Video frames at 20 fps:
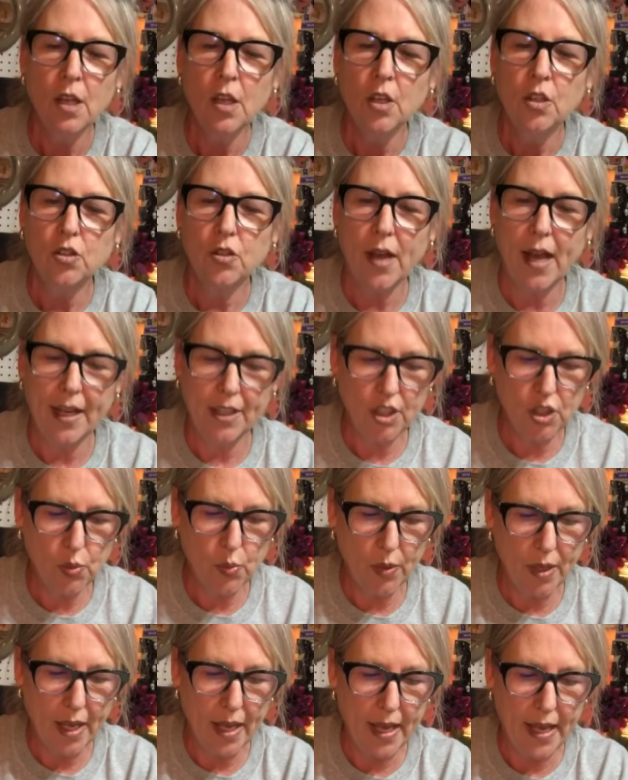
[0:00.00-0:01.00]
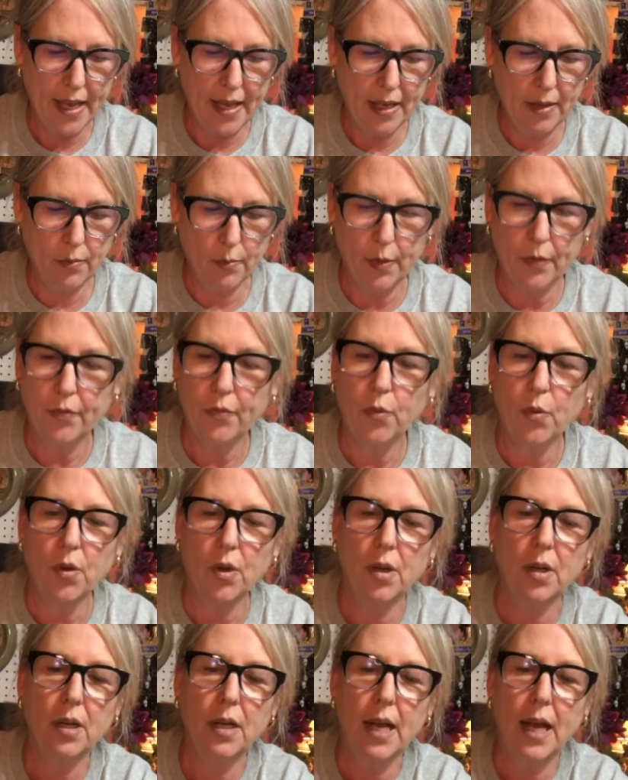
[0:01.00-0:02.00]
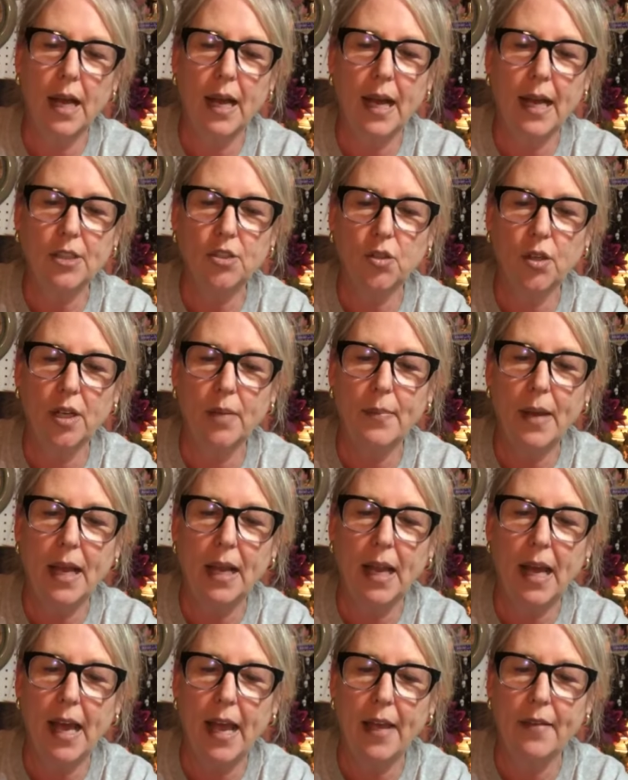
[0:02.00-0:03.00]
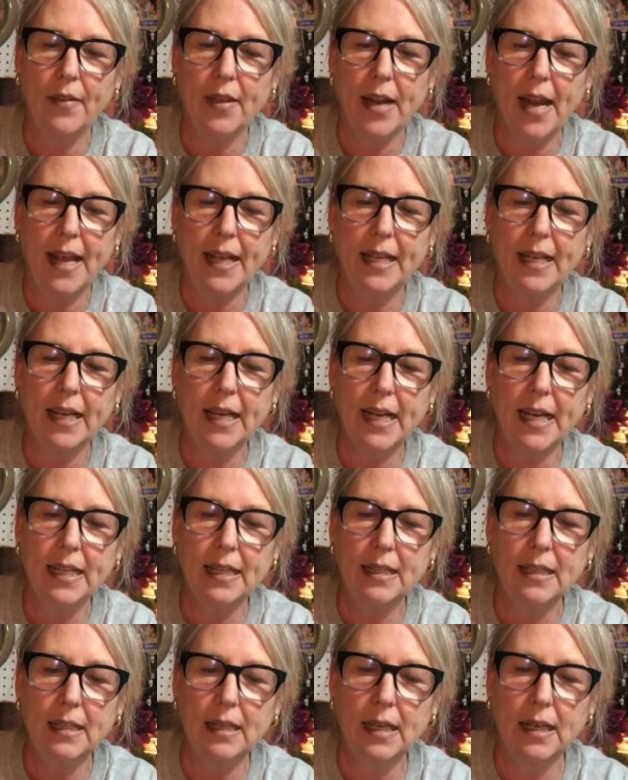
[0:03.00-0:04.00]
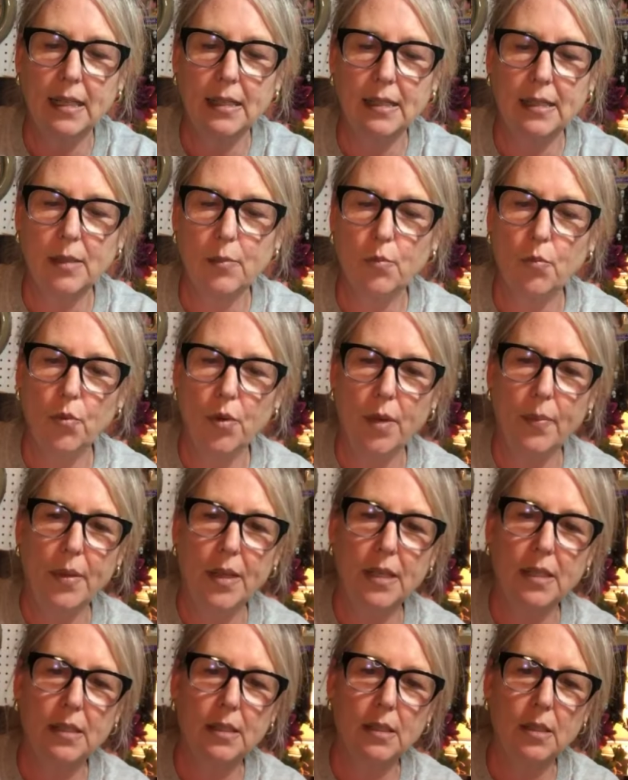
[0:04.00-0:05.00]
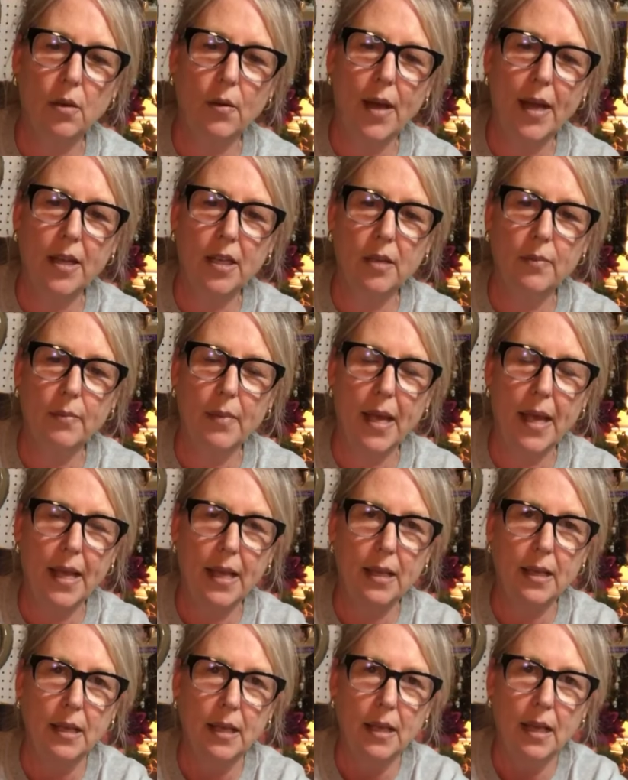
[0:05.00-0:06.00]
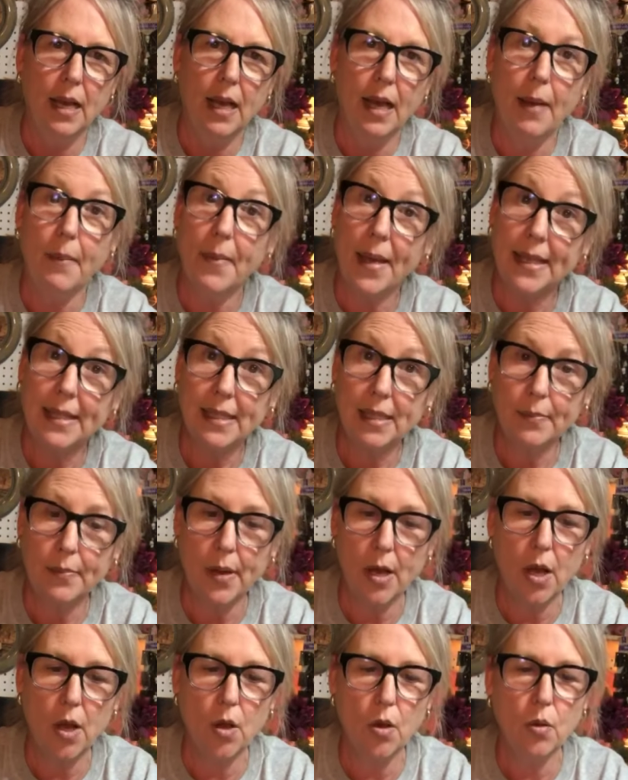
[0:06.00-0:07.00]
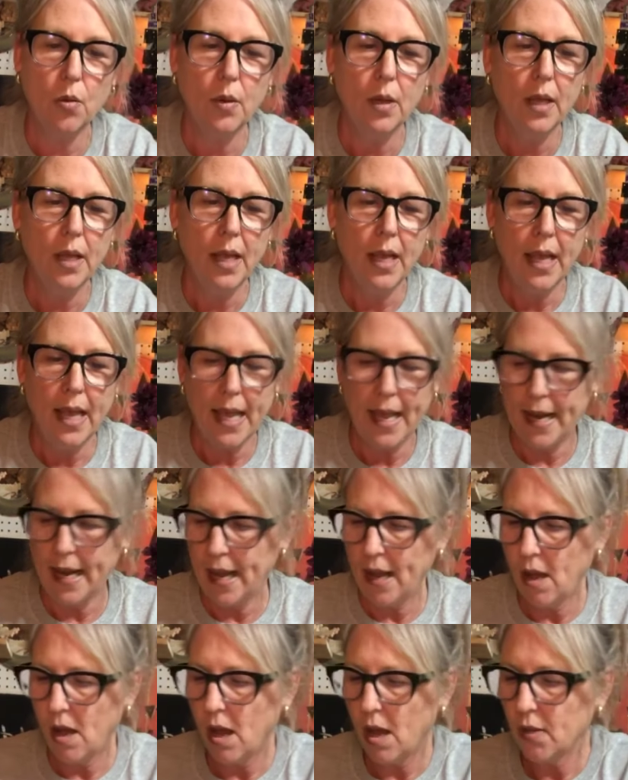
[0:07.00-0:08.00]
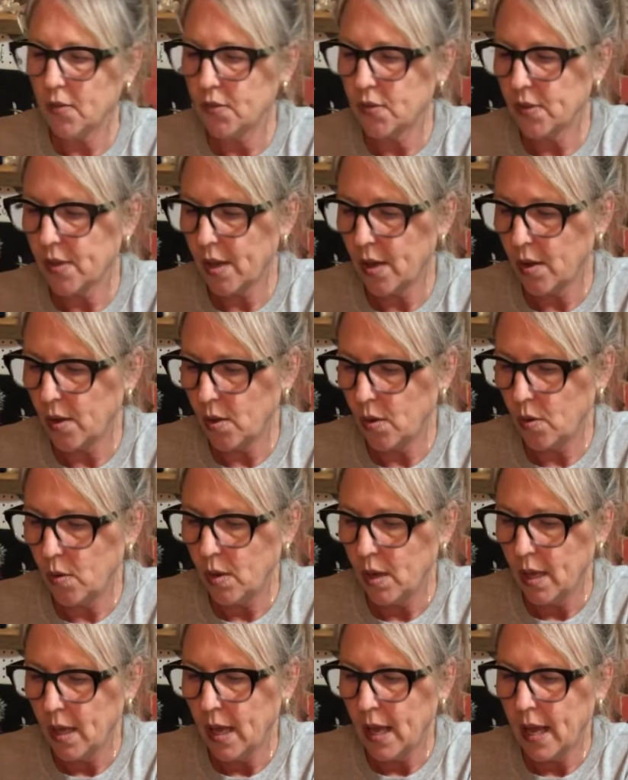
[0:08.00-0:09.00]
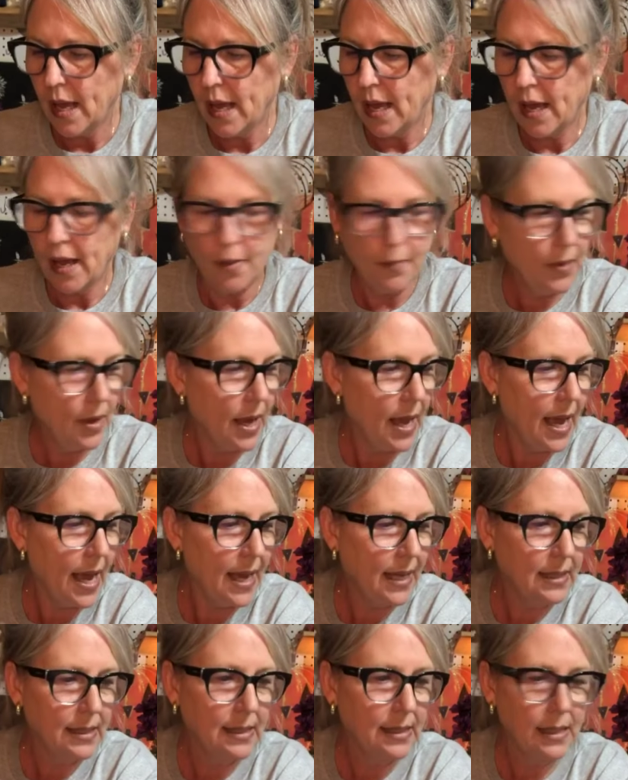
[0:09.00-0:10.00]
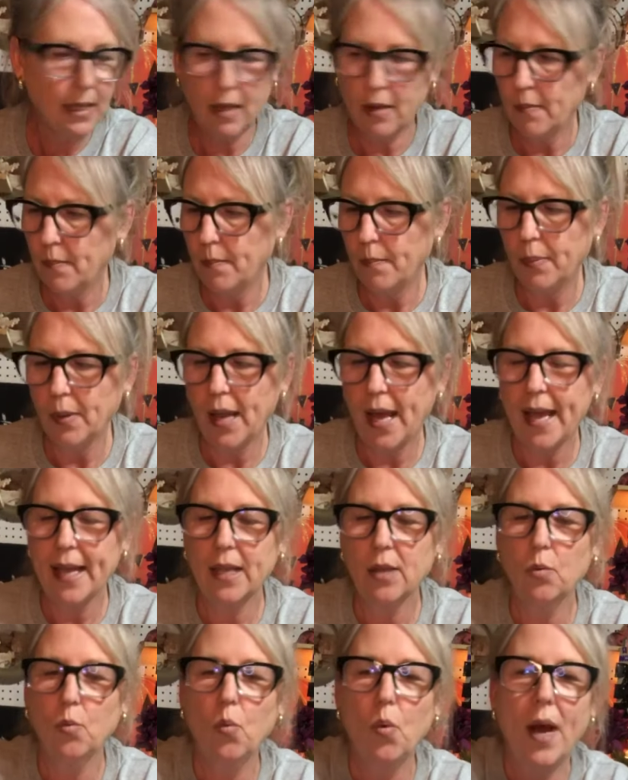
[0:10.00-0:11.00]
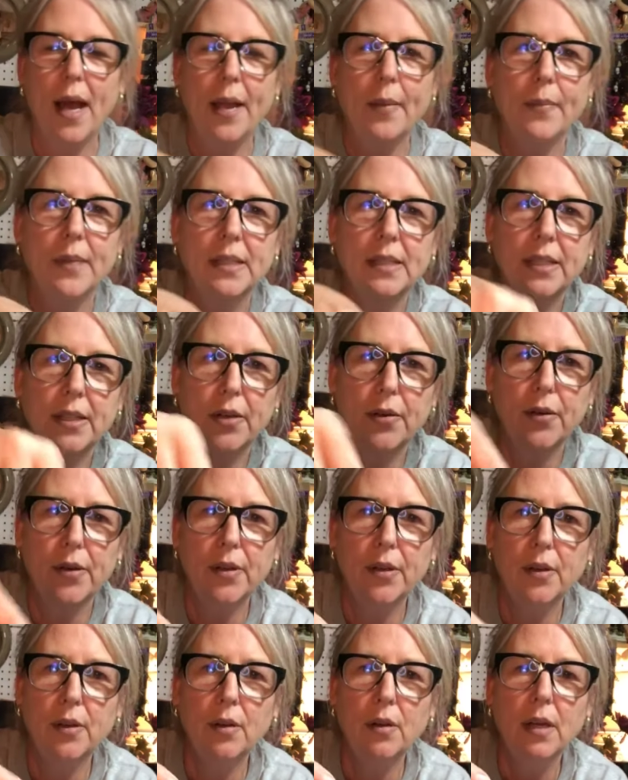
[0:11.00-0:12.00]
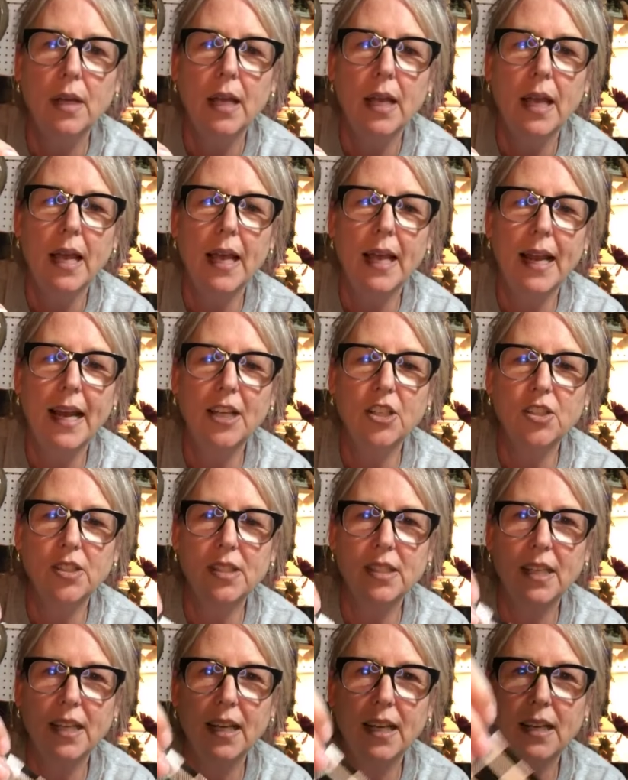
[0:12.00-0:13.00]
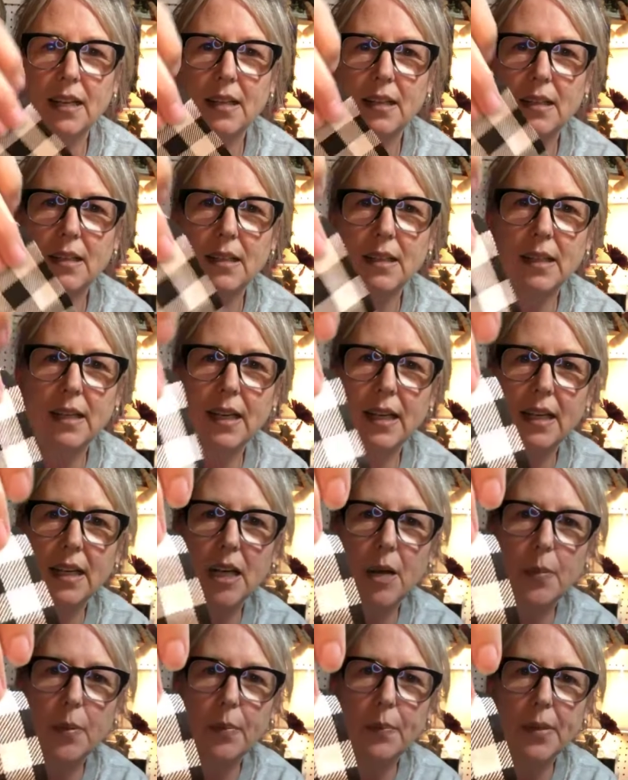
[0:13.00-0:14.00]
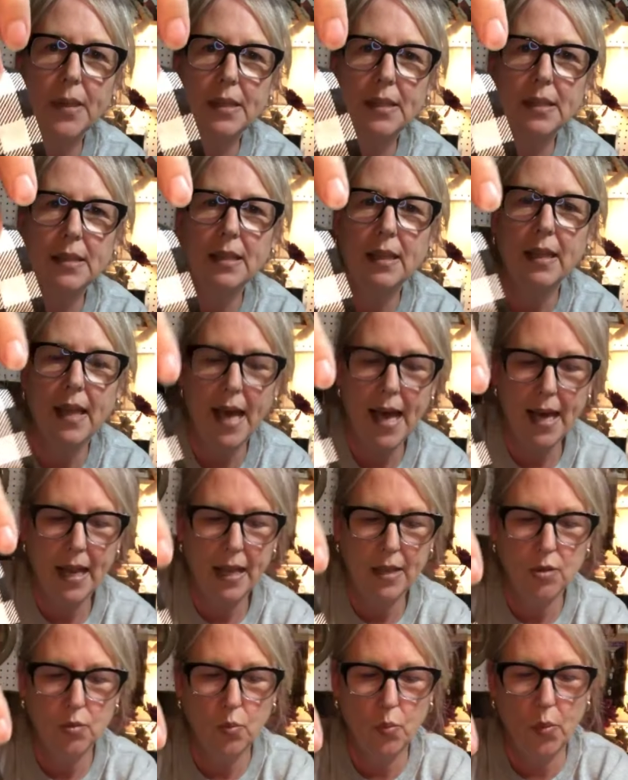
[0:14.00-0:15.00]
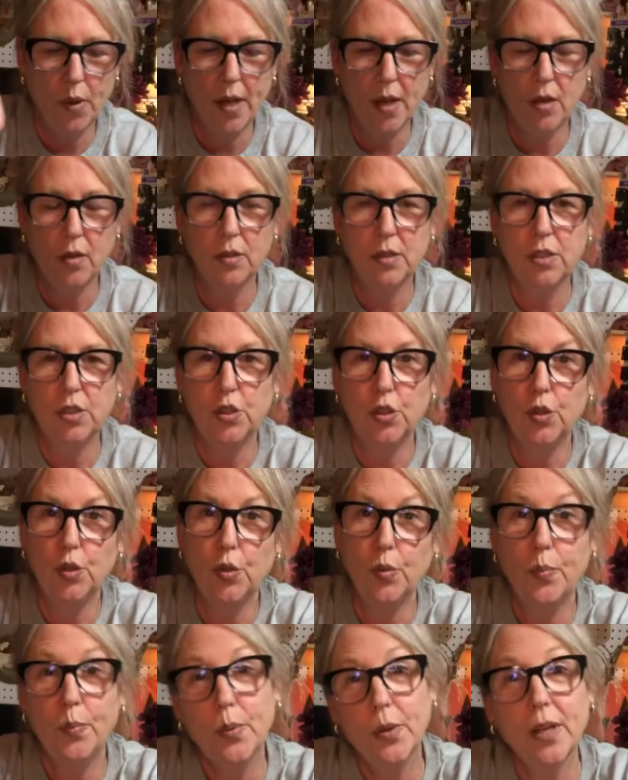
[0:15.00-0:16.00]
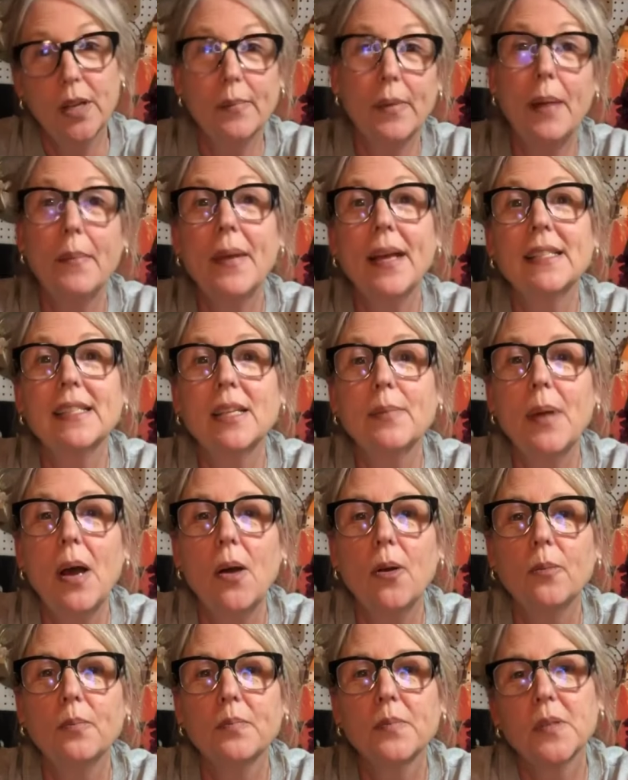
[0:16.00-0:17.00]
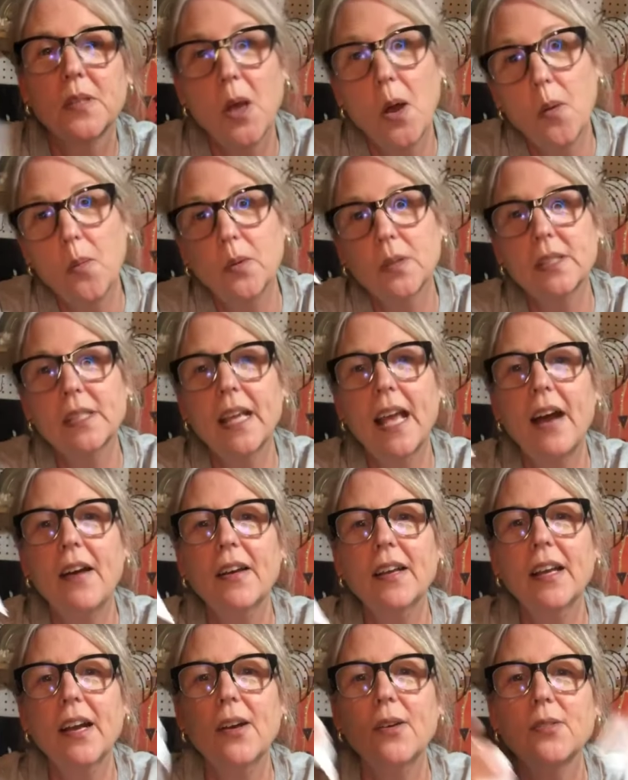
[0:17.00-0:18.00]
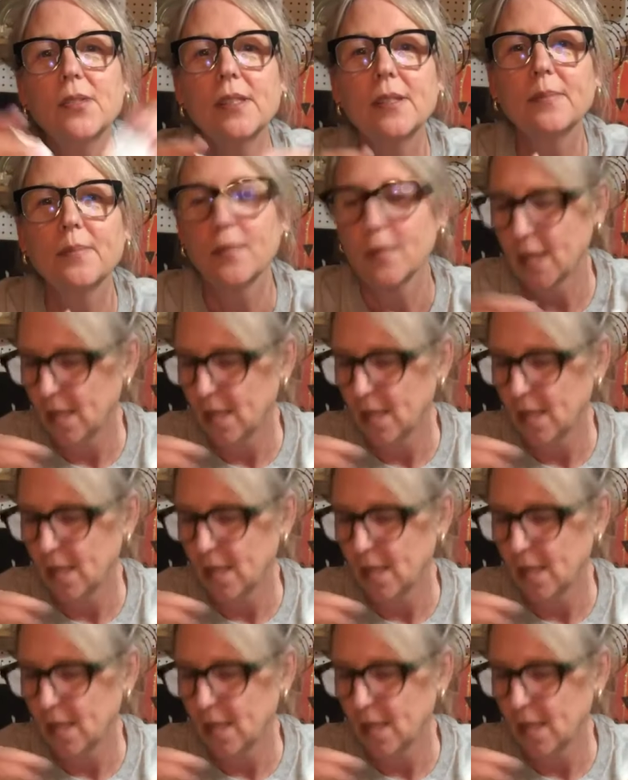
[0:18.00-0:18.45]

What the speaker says: So I just went ahead before I started my live, and I cut some ribbons so I could make a messy bow. And I also had some black and white material, and I just cut a couple pieces of that as well to put in my messy bow. So we'll see how it goes.